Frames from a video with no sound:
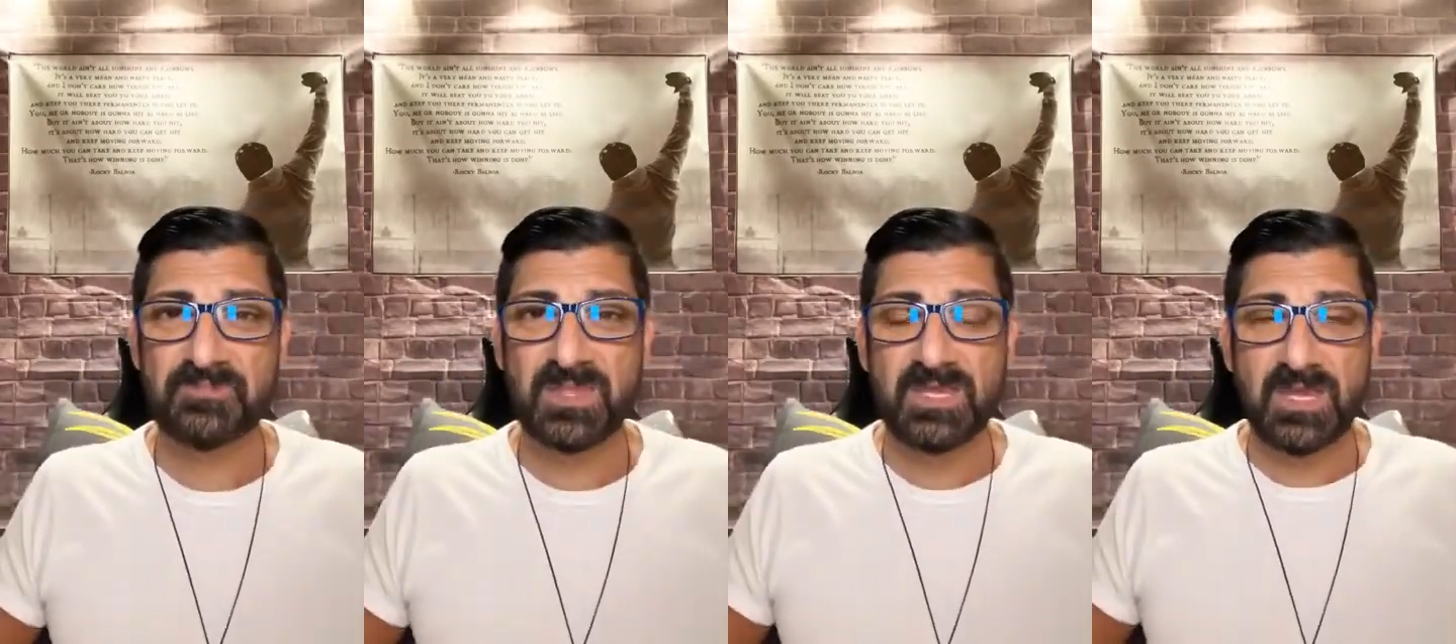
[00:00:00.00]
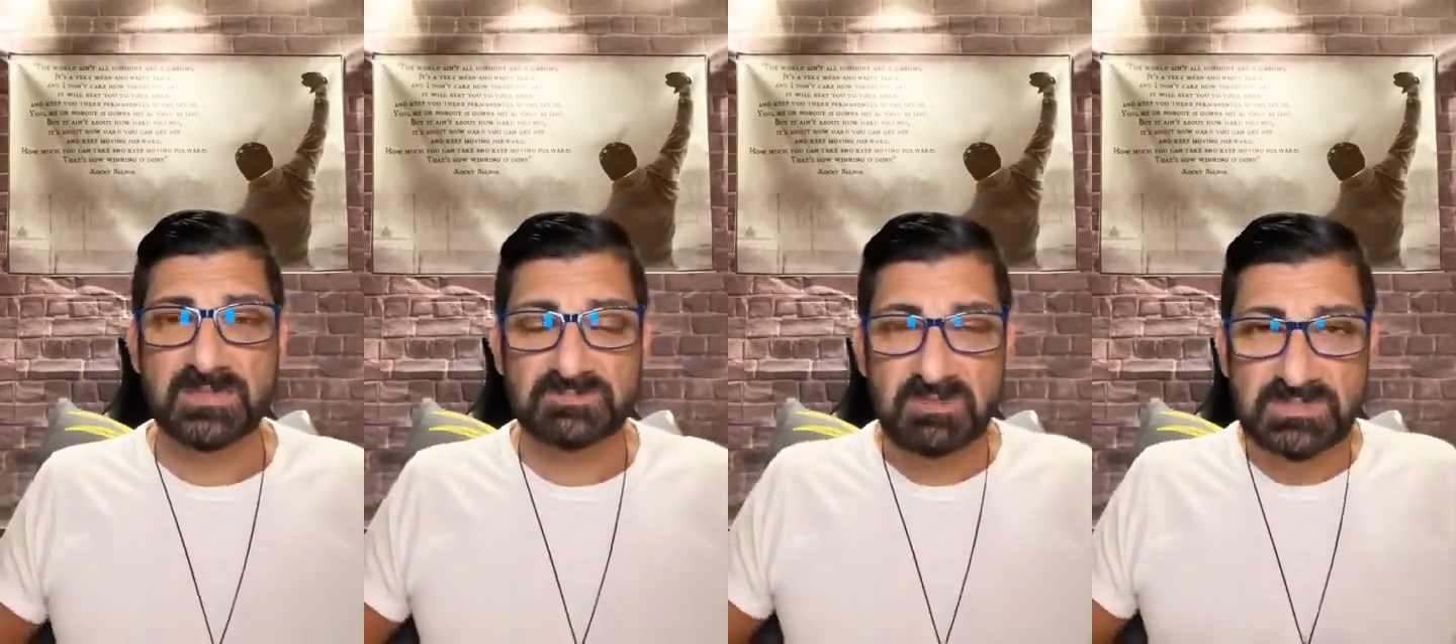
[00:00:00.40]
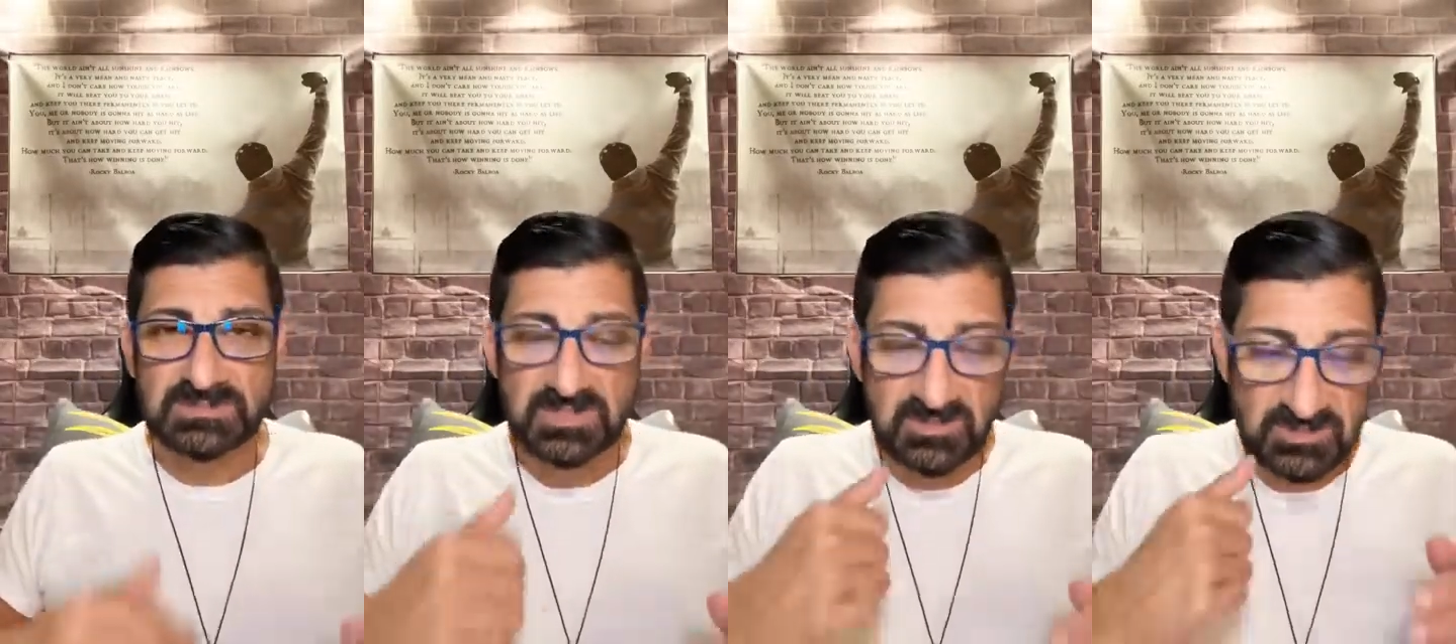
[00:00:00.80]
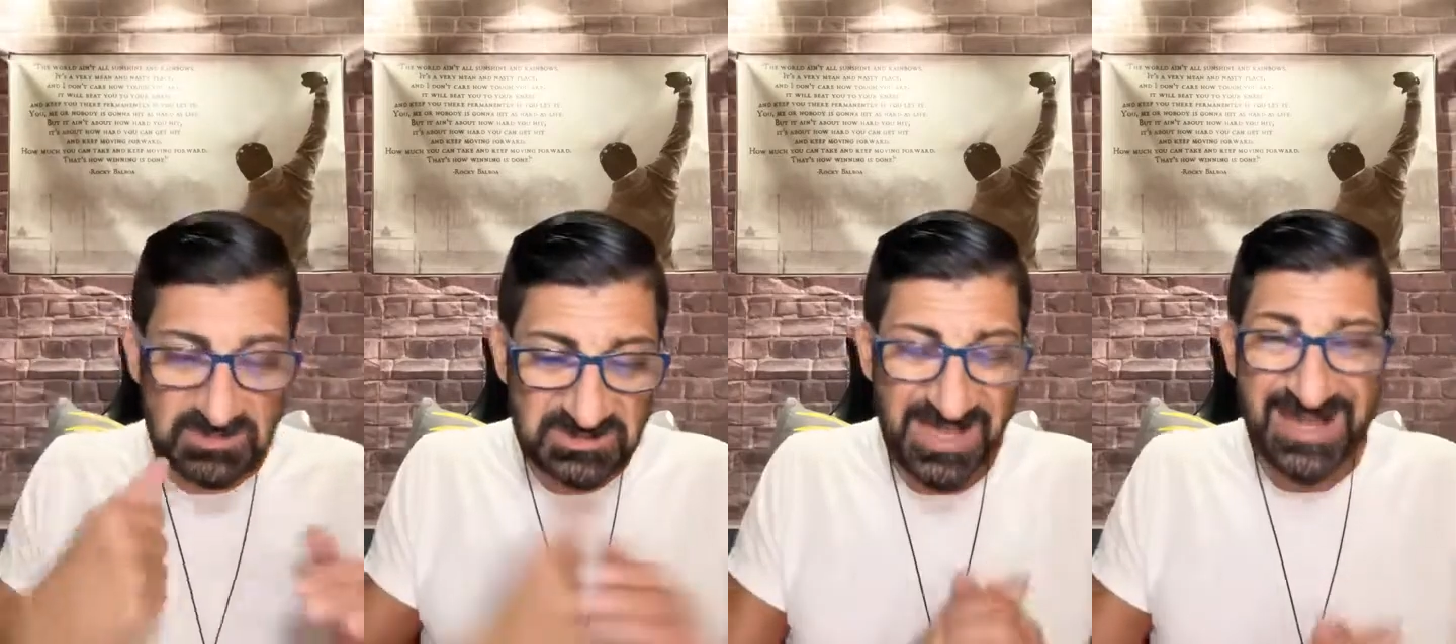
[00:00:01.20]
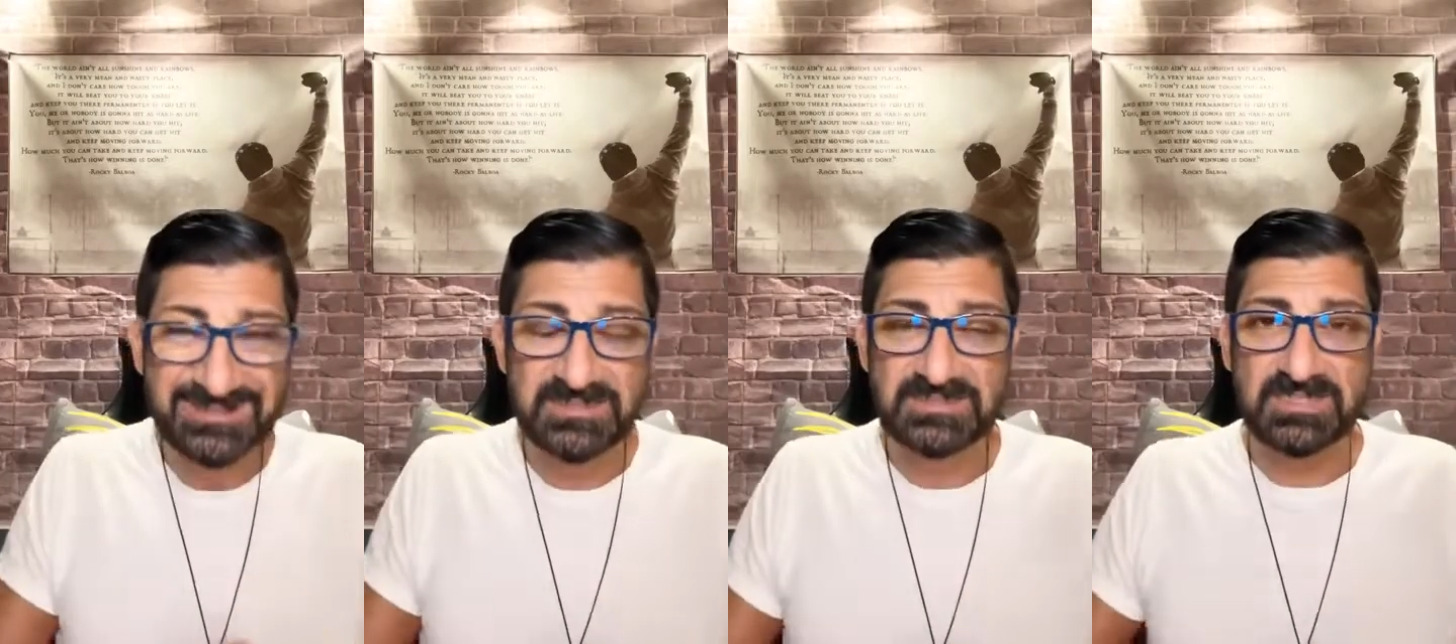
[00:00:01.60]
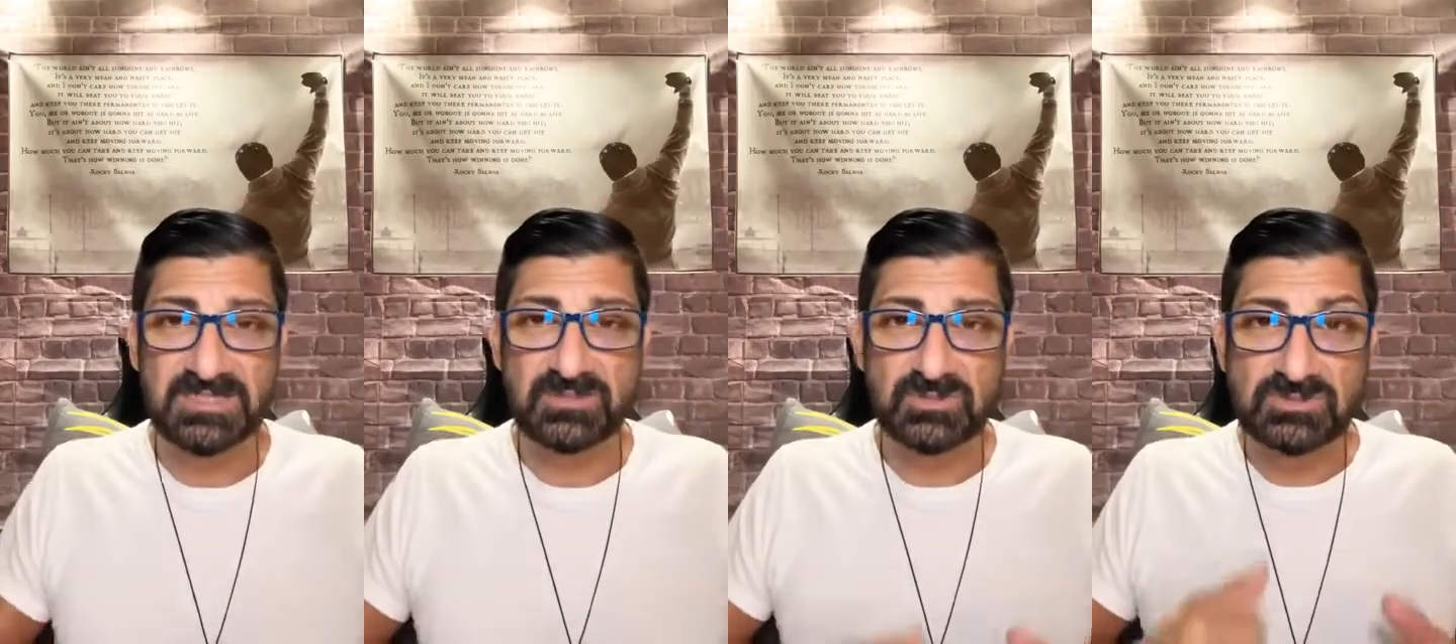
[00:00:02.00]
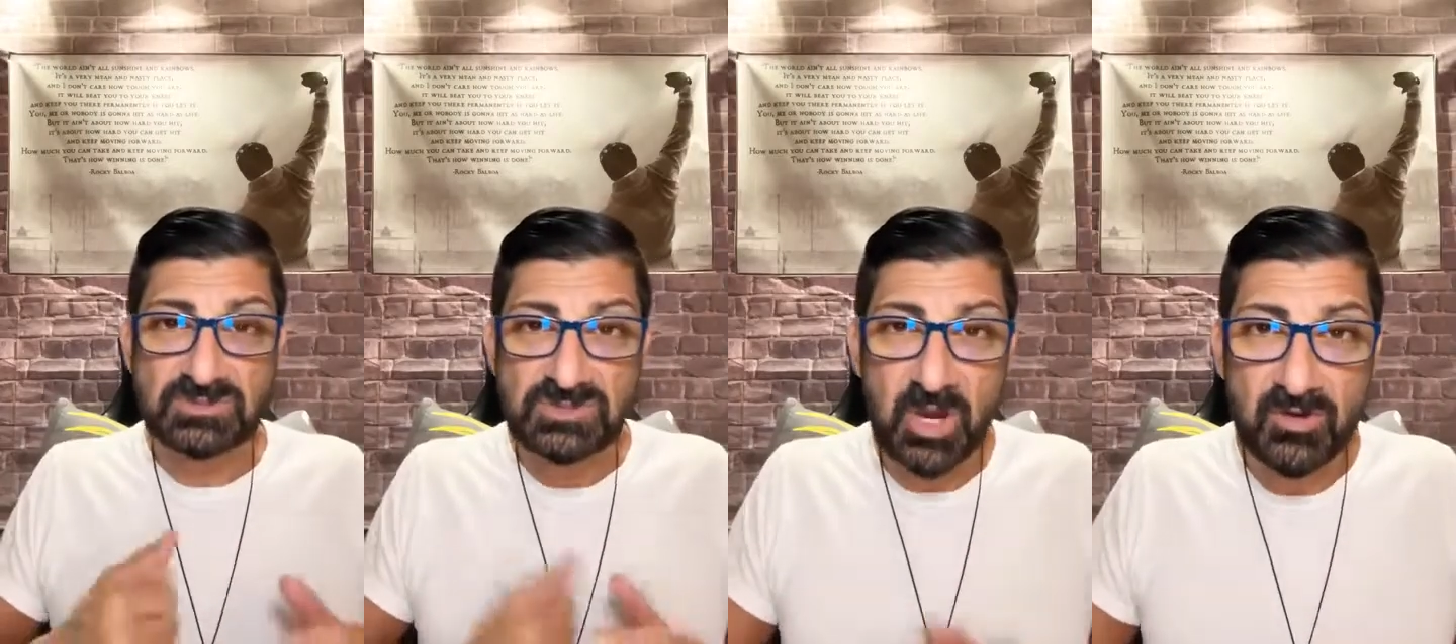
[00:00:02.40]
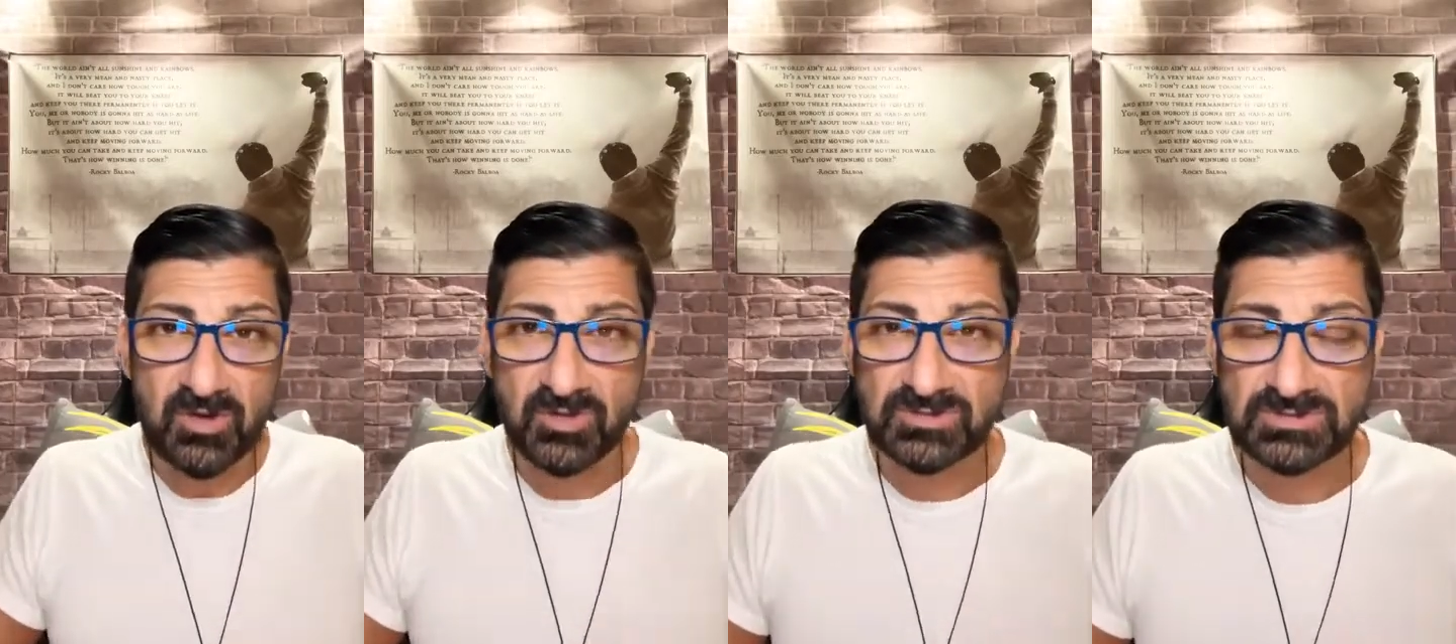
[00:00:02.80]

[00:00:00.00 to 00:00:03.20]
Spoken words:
It's because of those sadness and those sorrows.